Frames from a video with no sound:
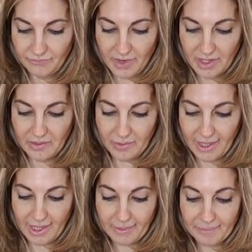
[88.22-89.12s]
very
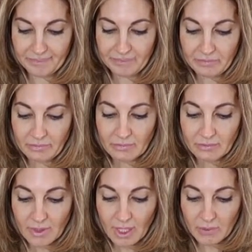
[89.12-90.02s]
well.
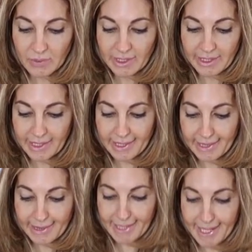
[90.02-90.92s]
And we're gonna
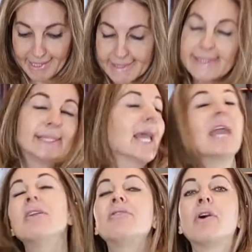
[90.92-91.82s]
let it
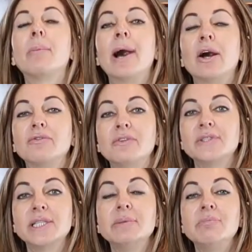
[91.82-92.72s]
stay for about
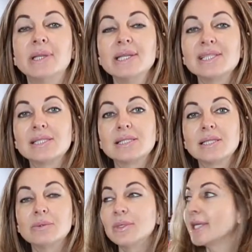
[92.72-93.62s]
15 minutes
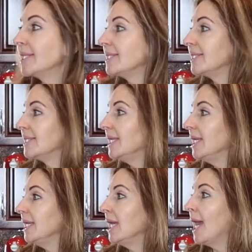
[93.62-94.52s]
until we're gonna
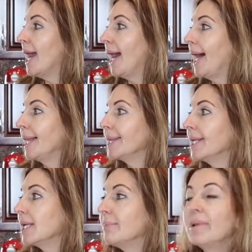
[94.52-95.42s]
see a
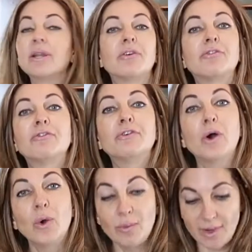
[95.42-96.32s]
little bit of
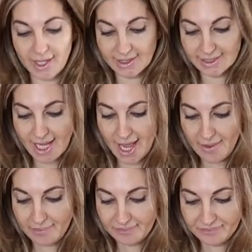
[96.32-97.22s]
foam on
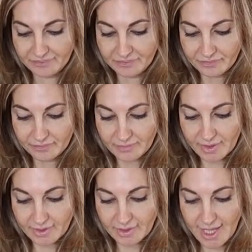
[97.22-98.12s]
top.
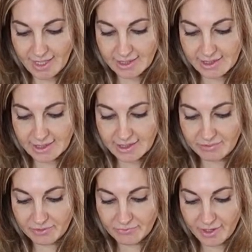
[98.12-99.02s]
And then it's gonna
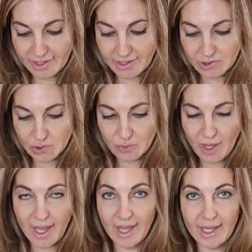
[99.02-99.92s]
be ready to
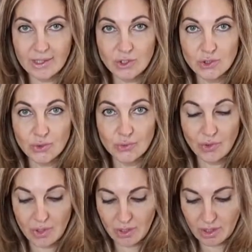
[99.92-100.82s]
add to
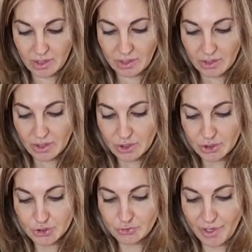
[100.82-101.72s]
our
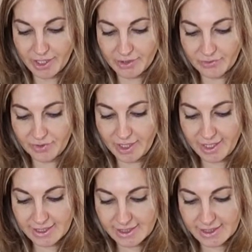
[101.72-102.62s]
dry
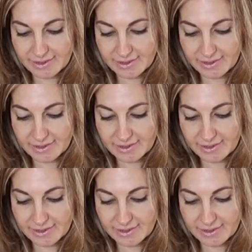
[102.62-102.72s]
ingredients.